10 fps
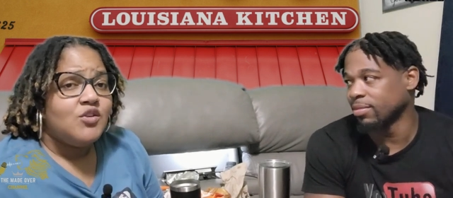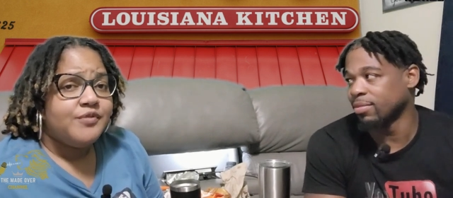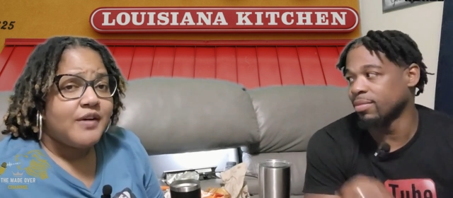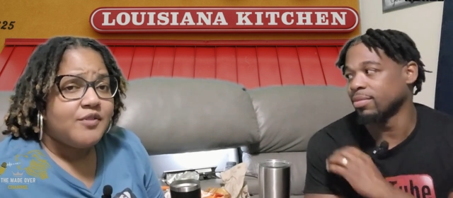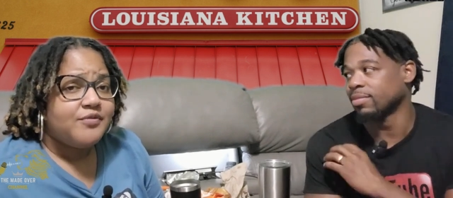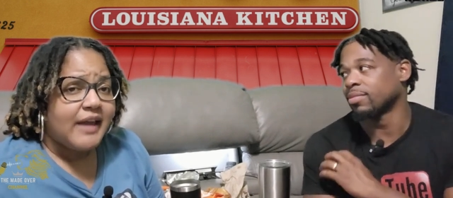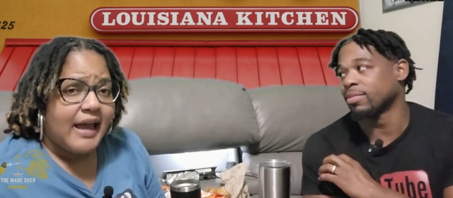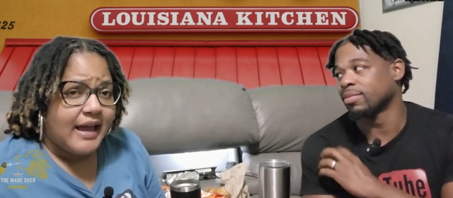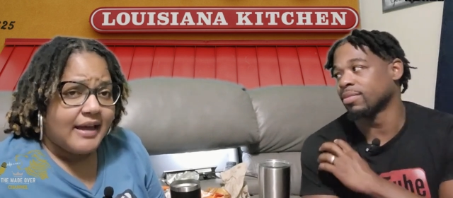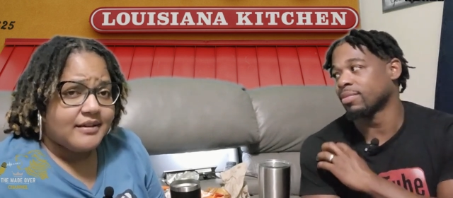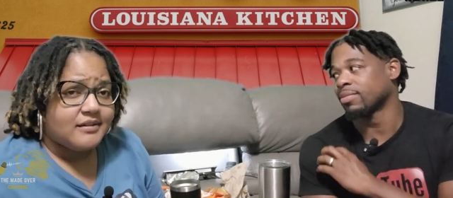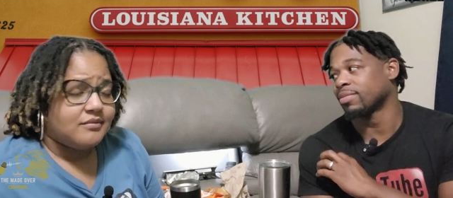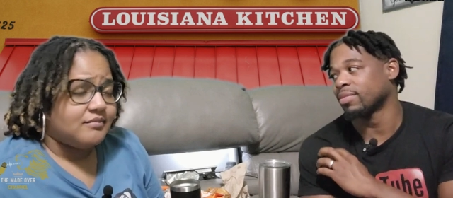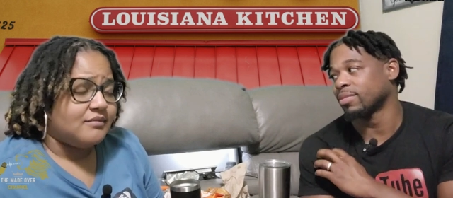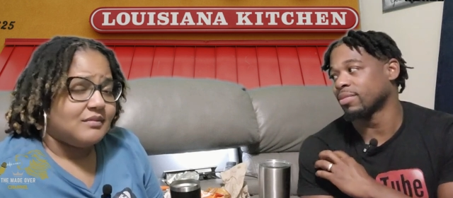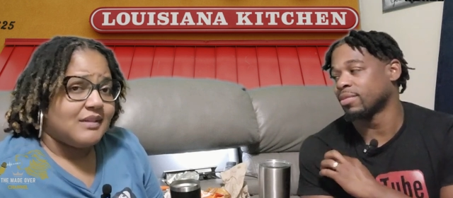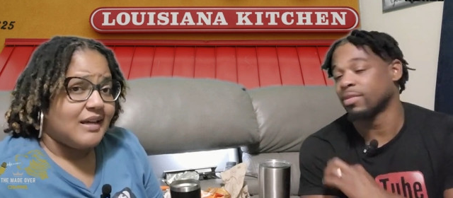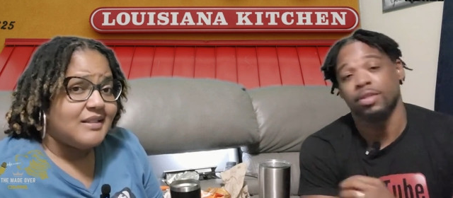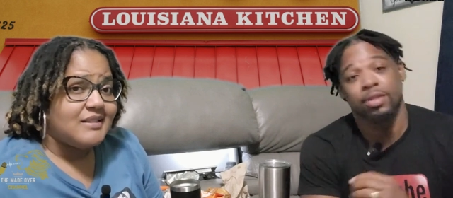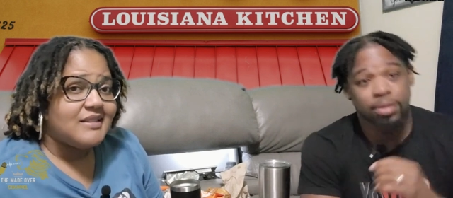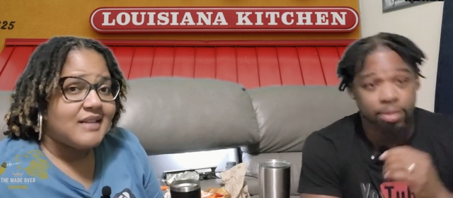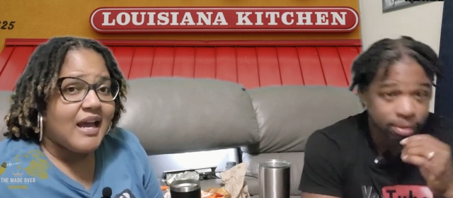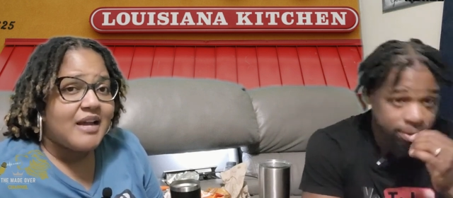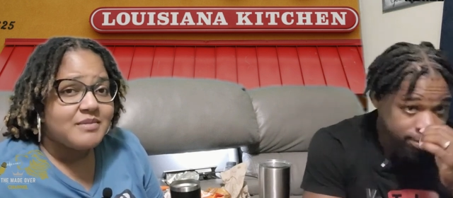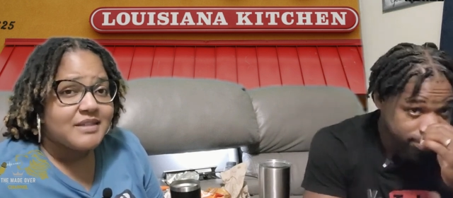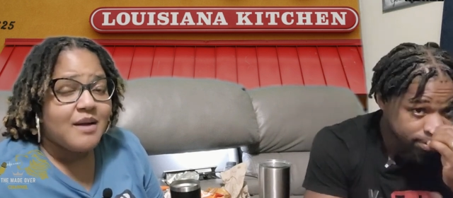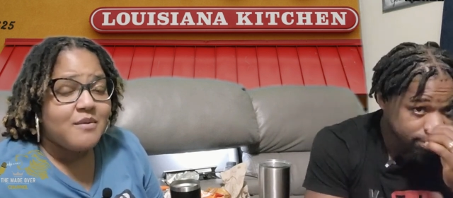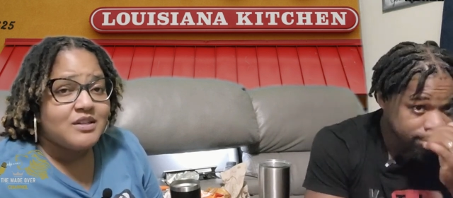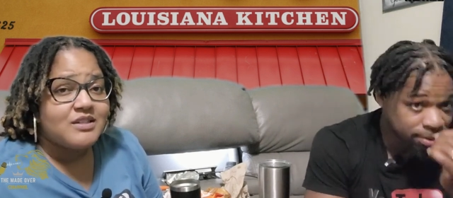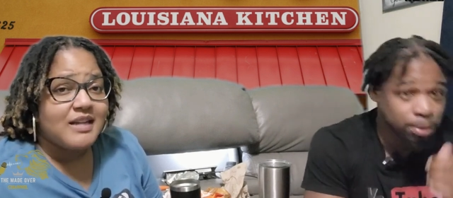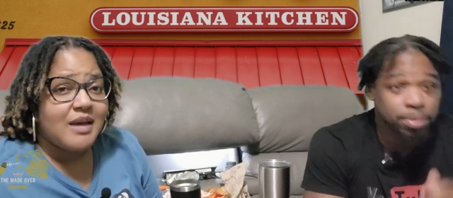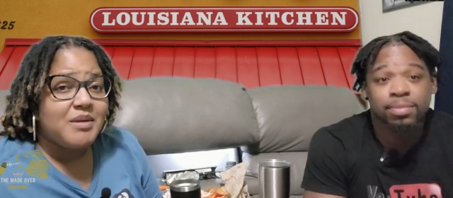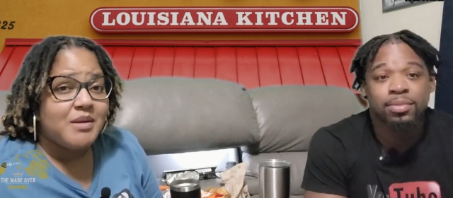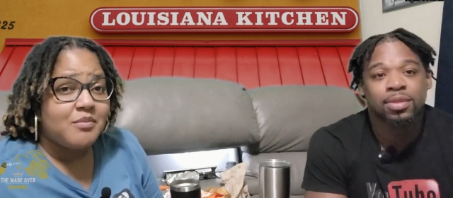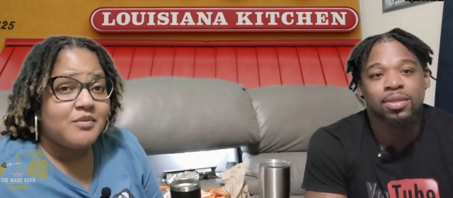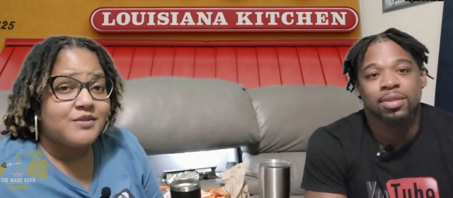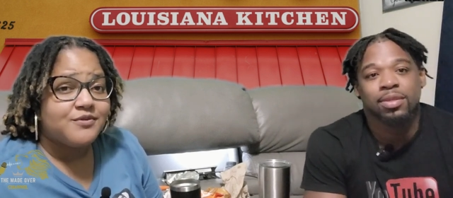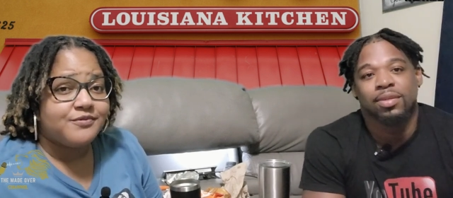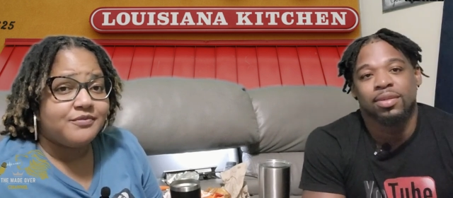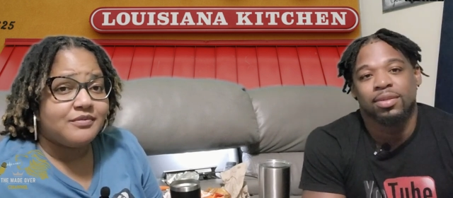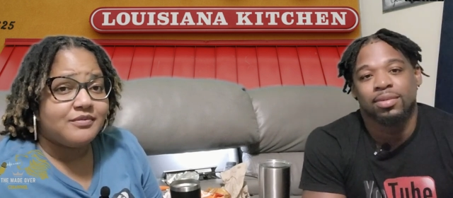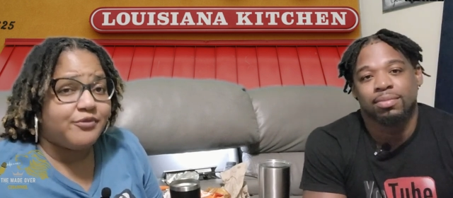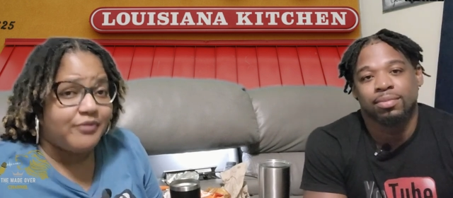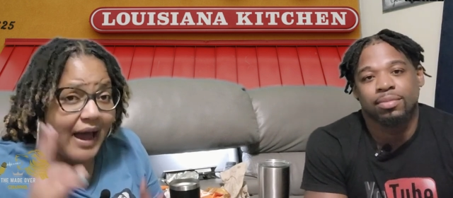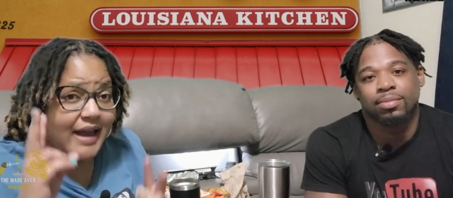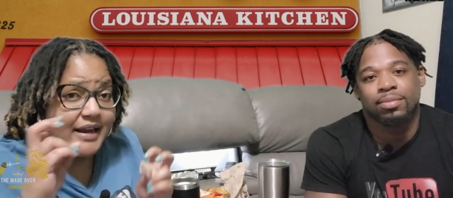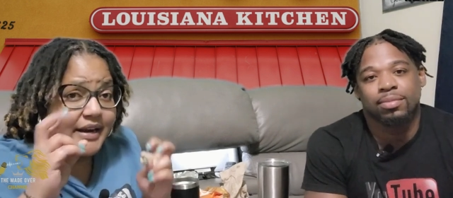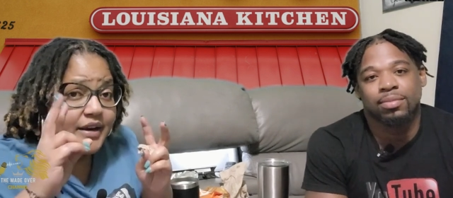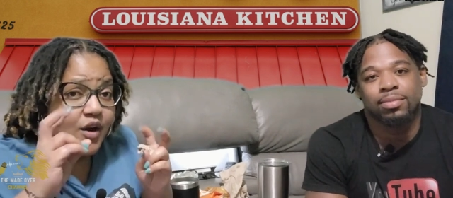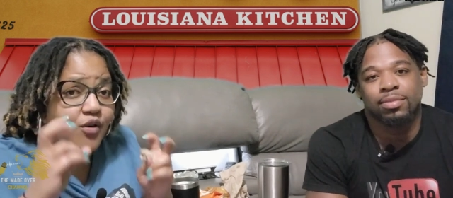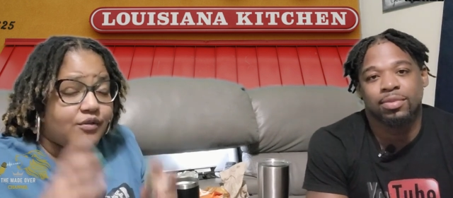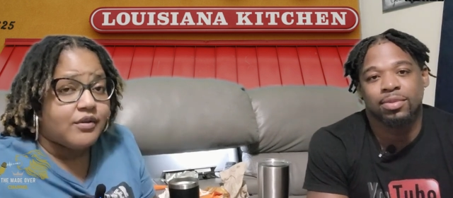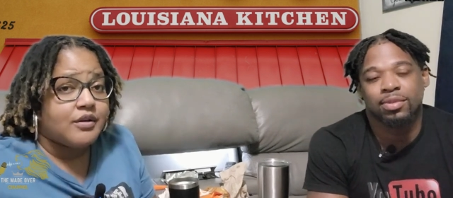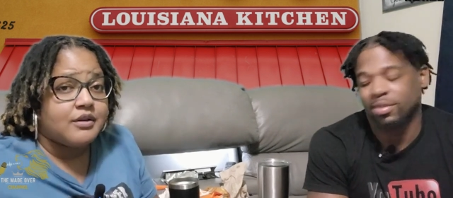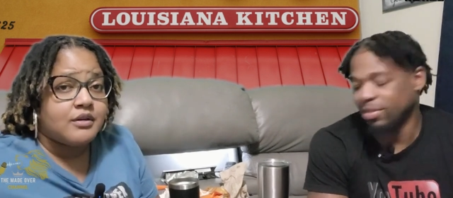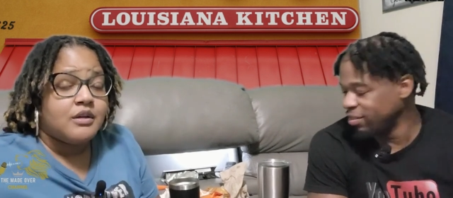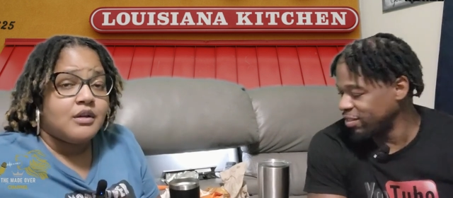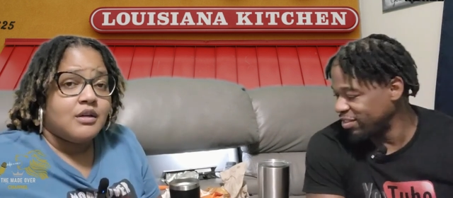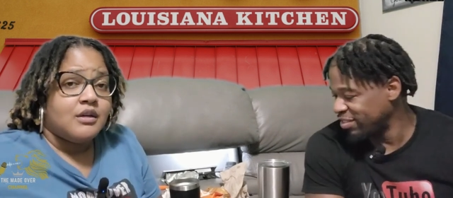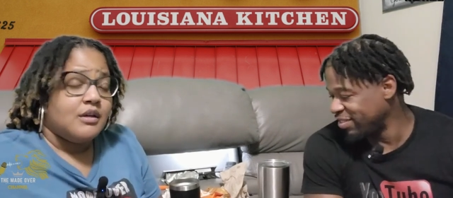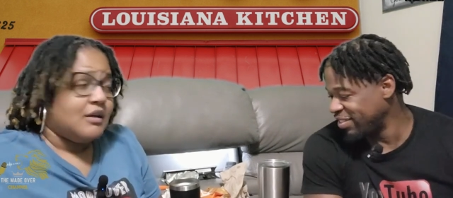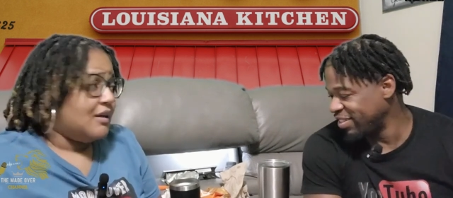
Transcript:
Speaker 1: You fell flat. It's the same sandwich that people was fighting over. Is this the